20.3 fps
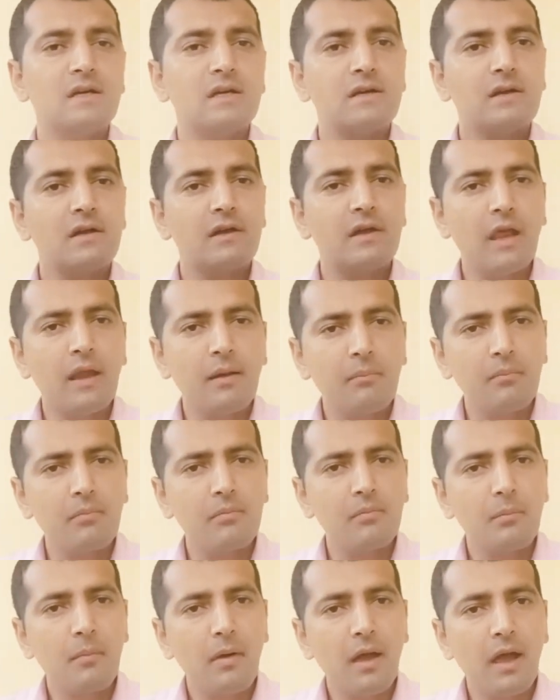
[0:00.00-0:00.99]

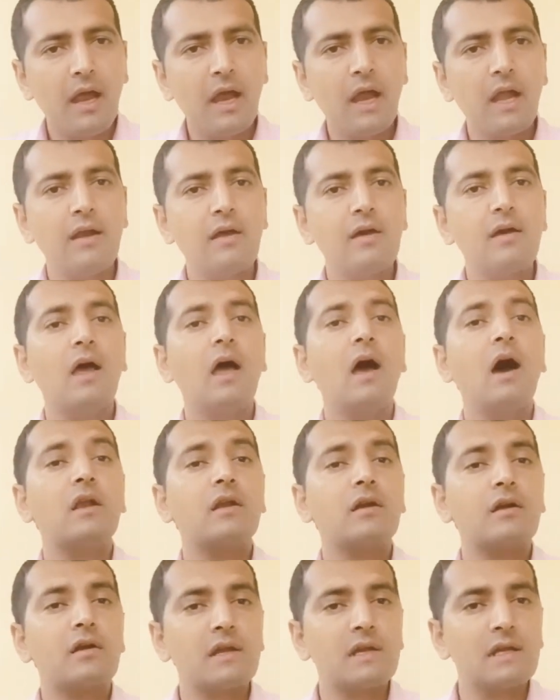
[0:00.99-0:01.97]
dim and
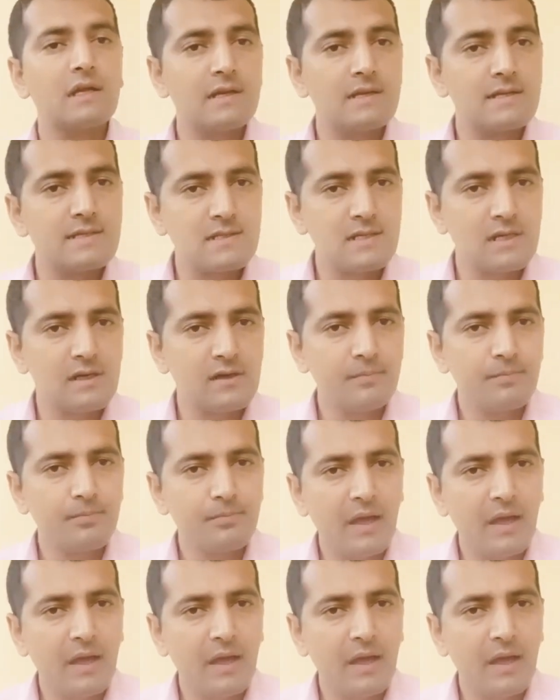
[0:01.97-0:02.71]
unrealistic.